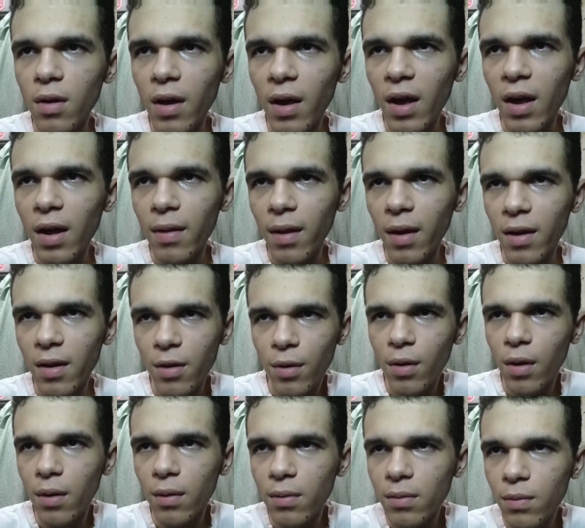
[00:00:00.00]
Uh, like you
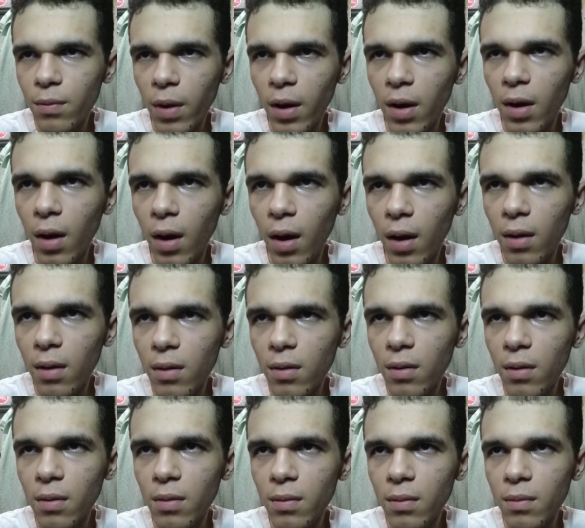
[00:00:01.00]
know, why not?
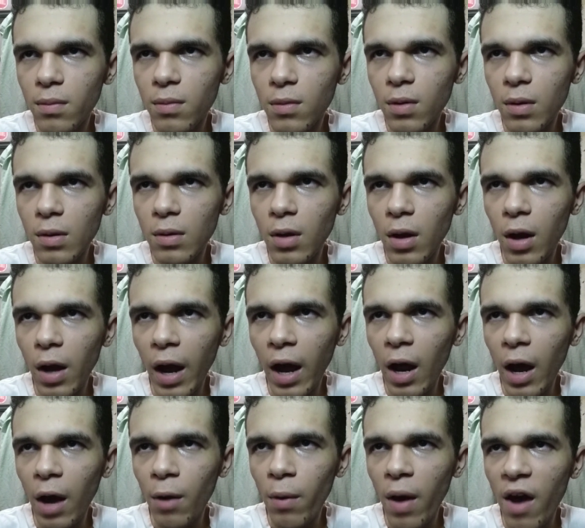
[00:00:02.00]
The,
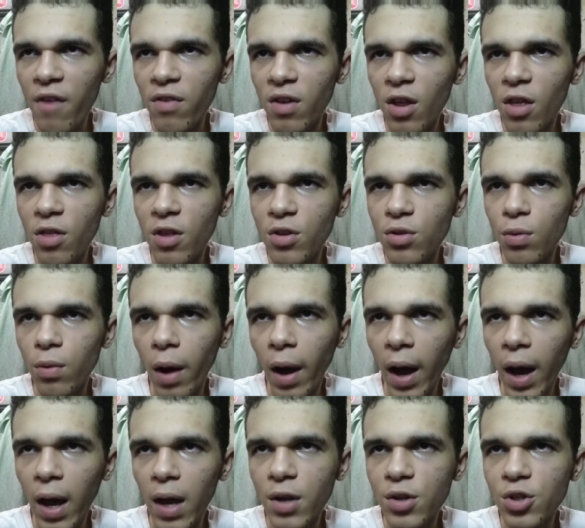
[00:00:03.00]
I, I don't have anything to
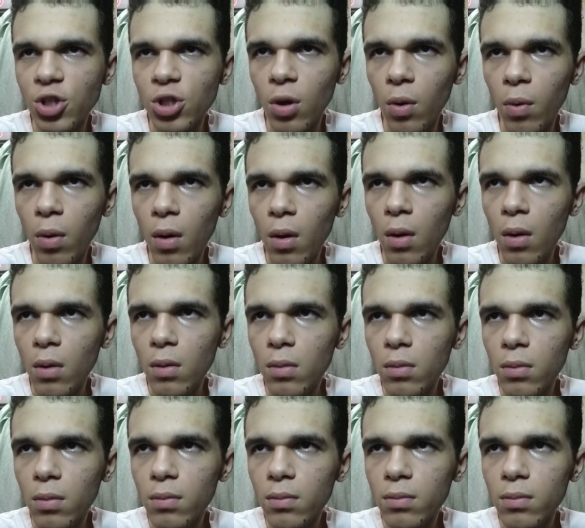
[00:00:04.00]
hide, so
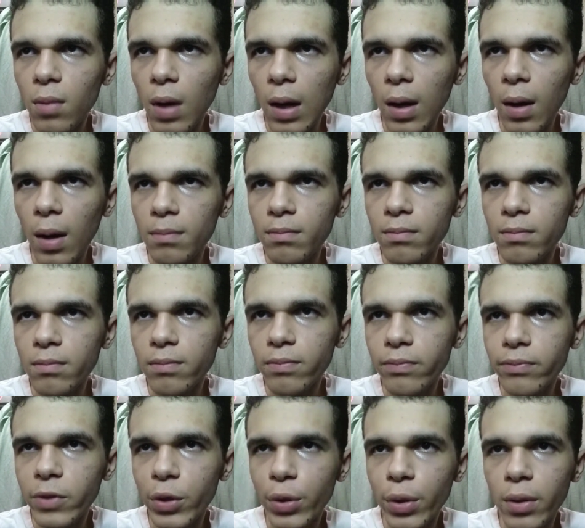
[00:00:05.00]
I'm um,
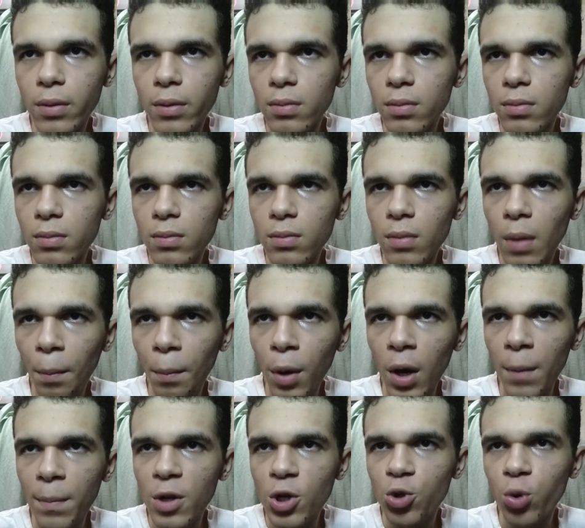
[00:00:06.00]
you know I'm
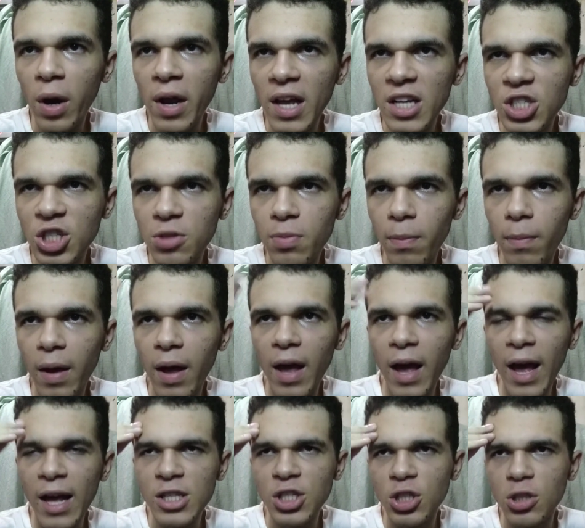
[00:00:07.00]
gonna be trying as
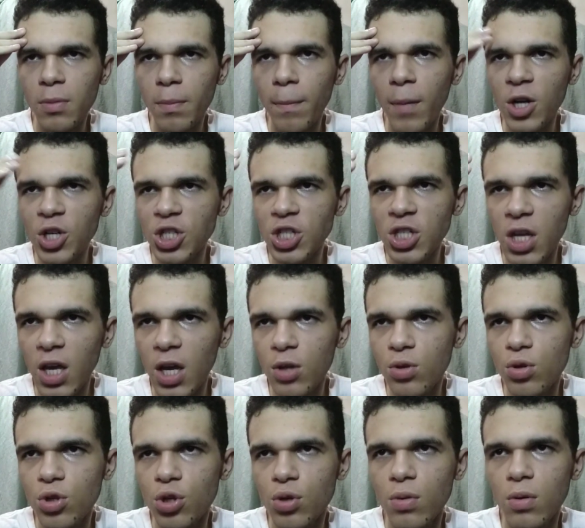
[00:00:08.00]
as much as I
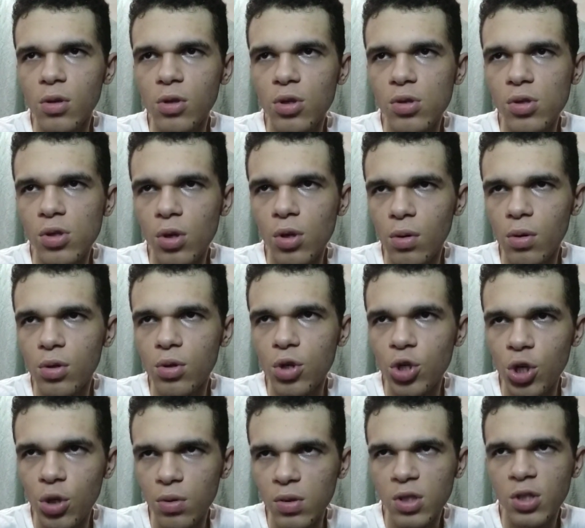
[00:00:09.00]
can to shoot to, so, to
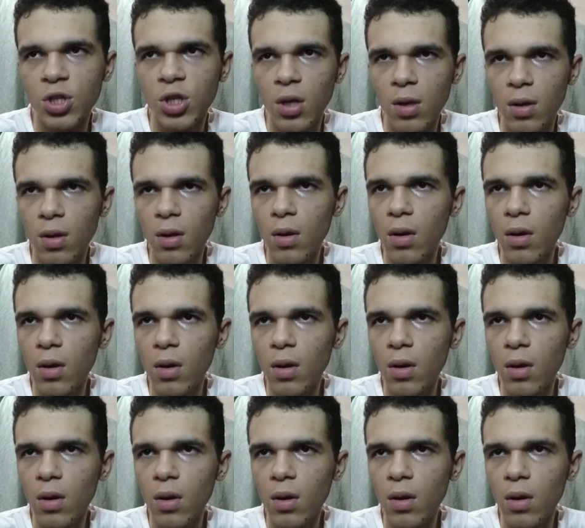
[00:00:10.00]
show shit.